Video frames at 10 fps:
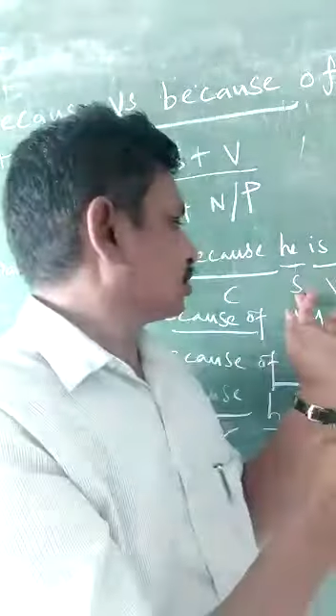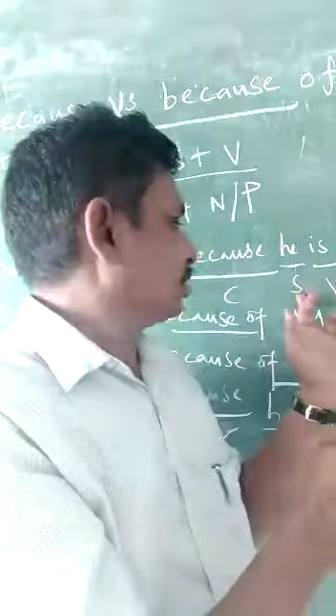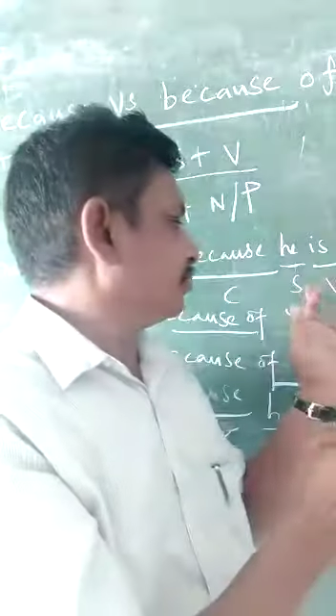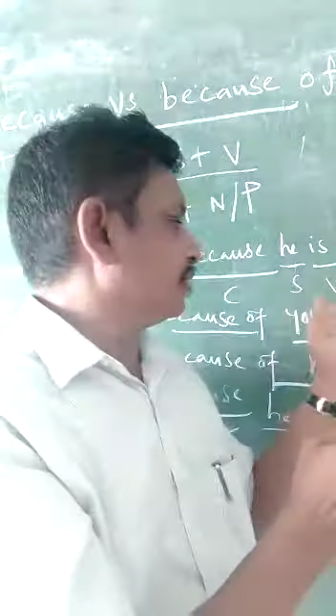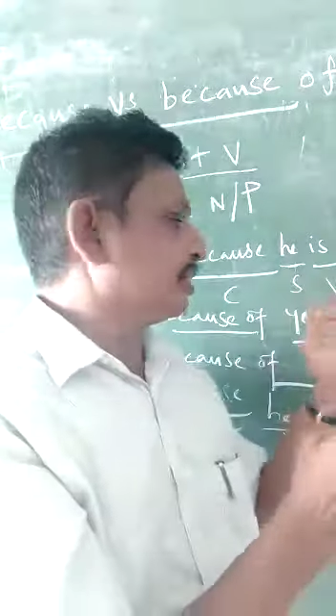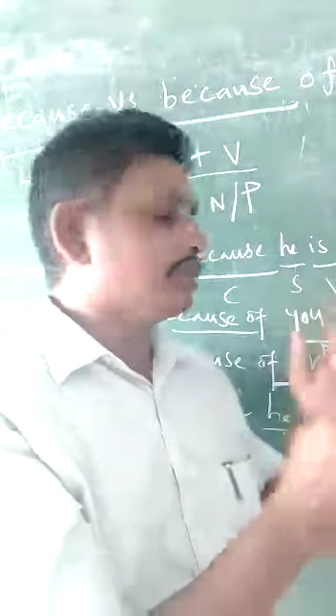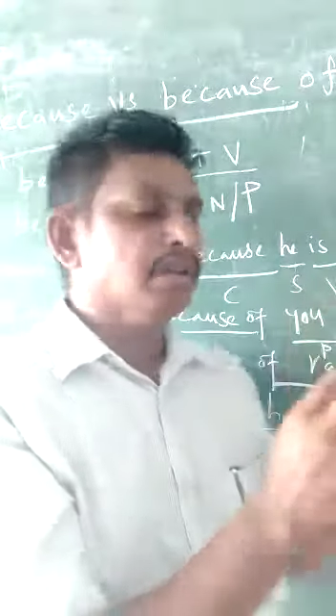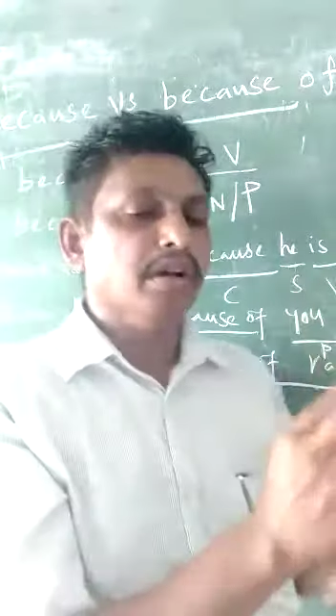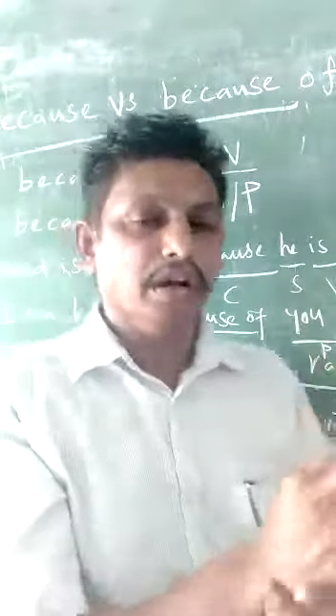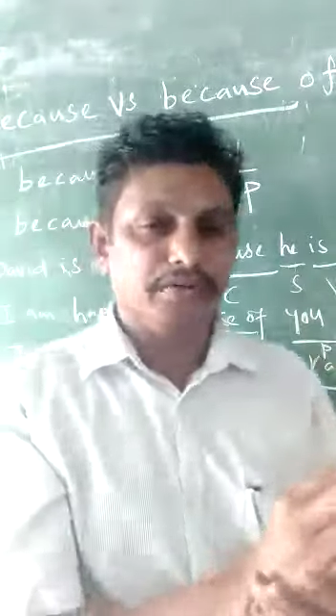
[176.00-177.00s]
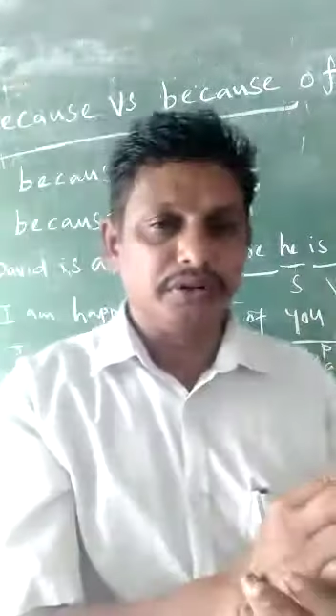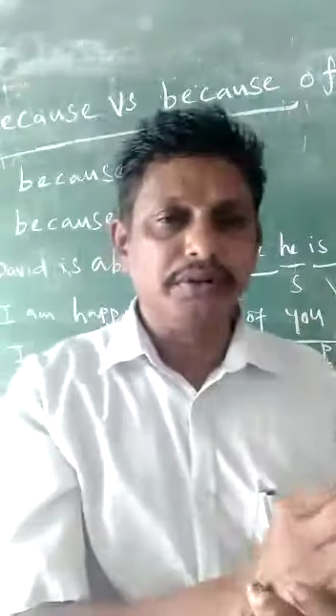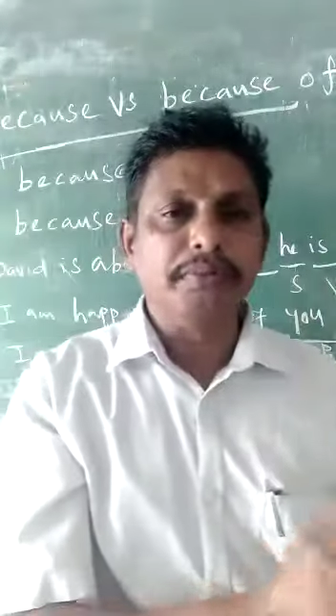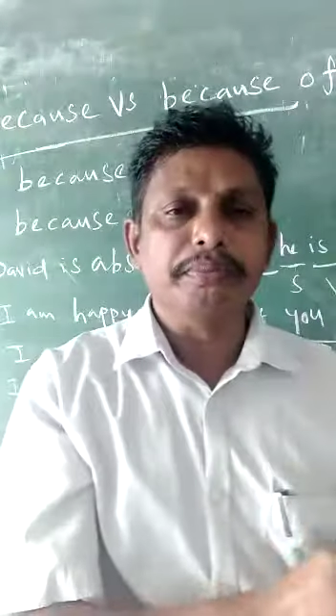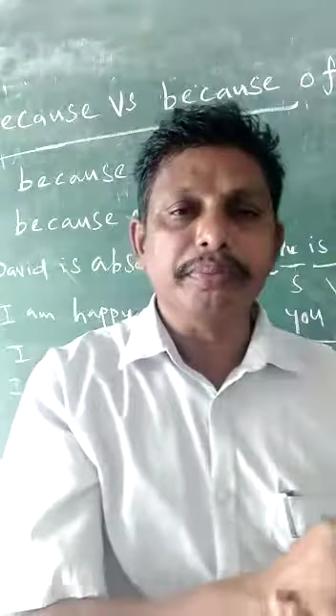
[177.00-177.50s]
subject or
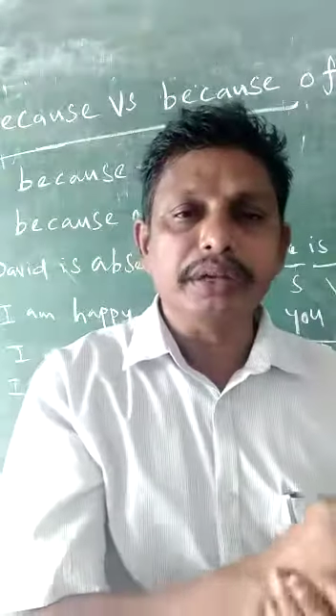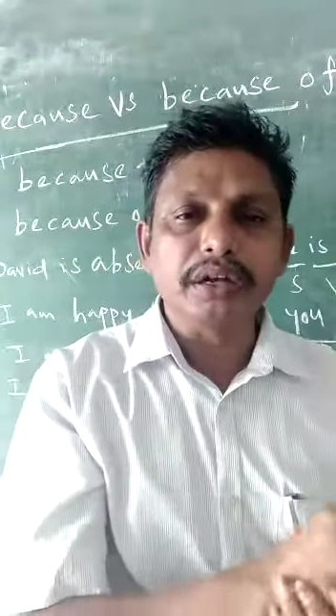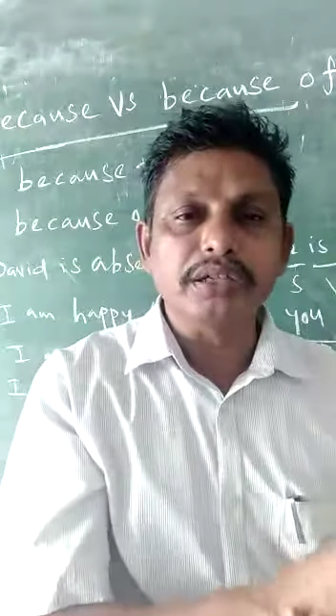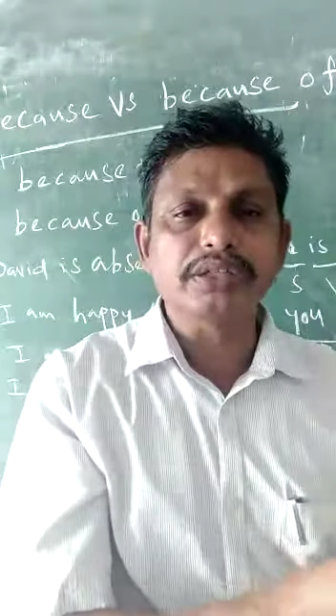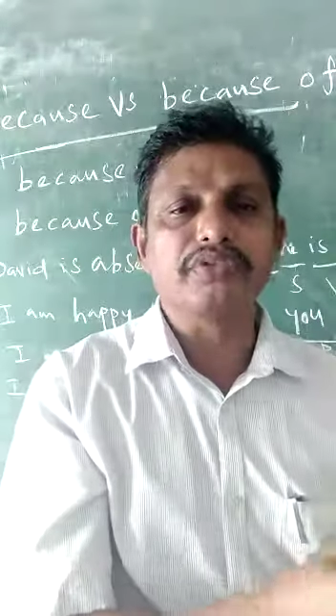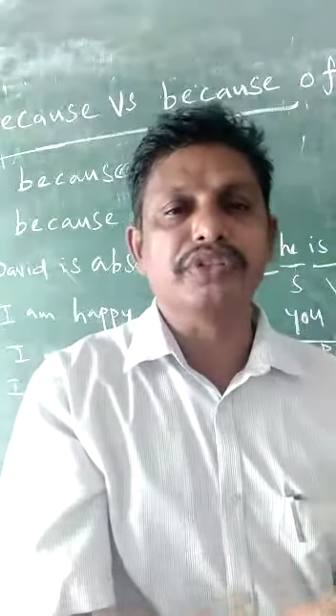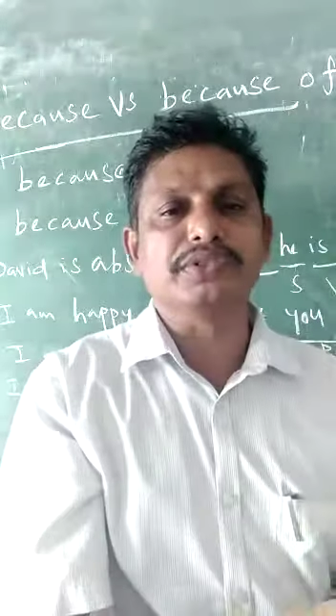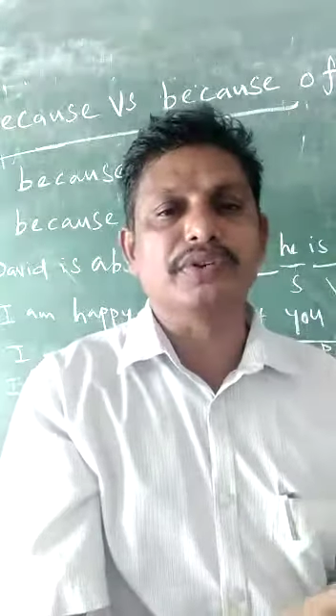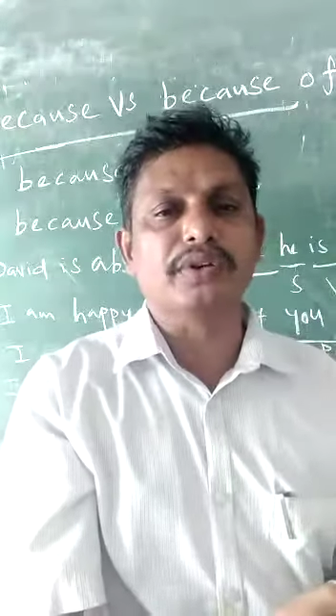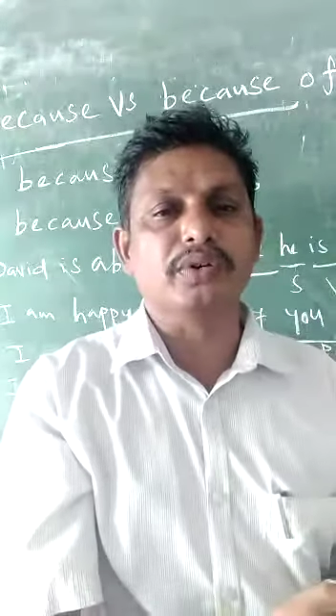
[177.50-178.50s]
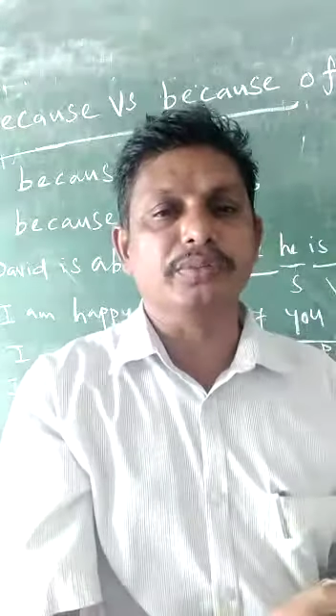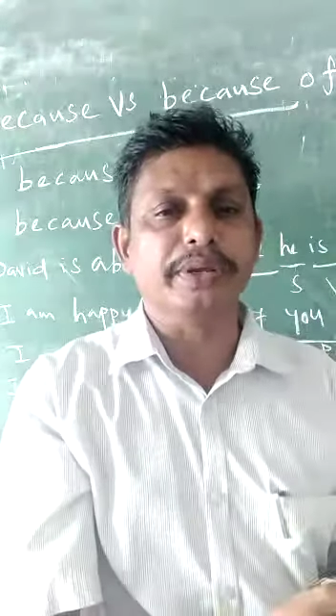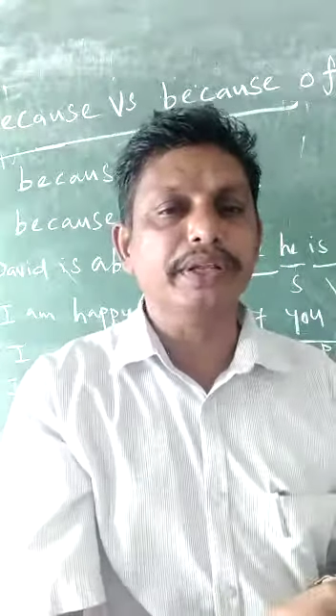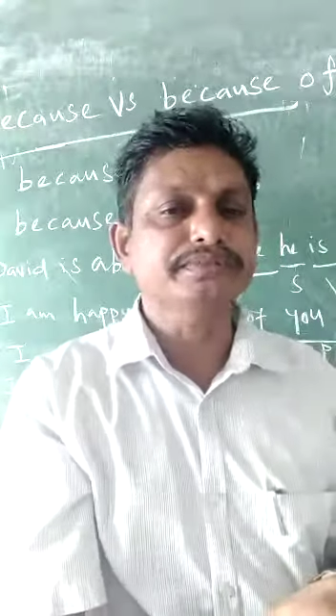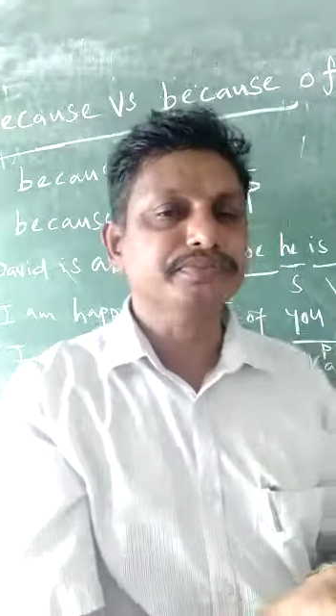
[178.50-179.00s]
verb. Because of is followed by